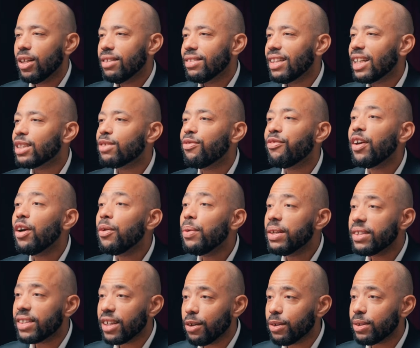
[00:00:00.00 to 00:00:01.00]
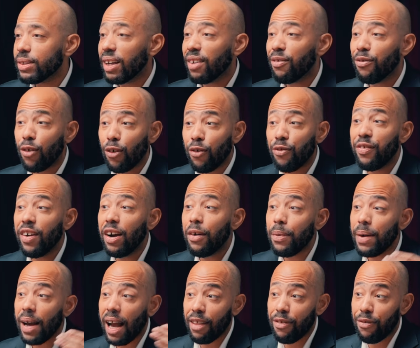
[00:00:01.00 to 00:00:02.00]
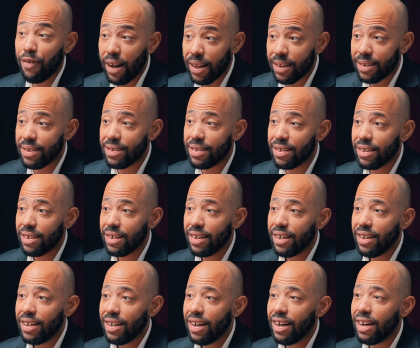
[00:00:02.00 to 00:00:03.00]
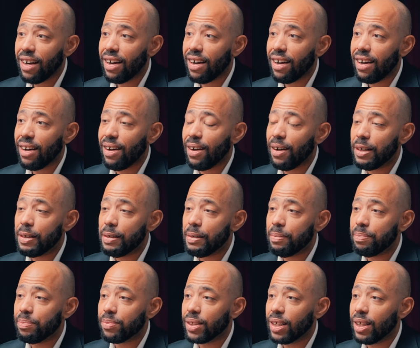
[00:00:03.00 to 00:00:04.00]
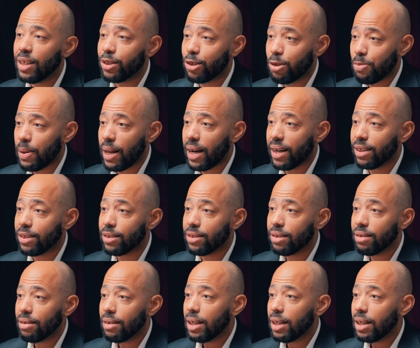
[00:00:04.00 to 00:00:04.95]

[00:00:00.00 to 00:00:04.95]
that's very interesting for very advanced suppliers,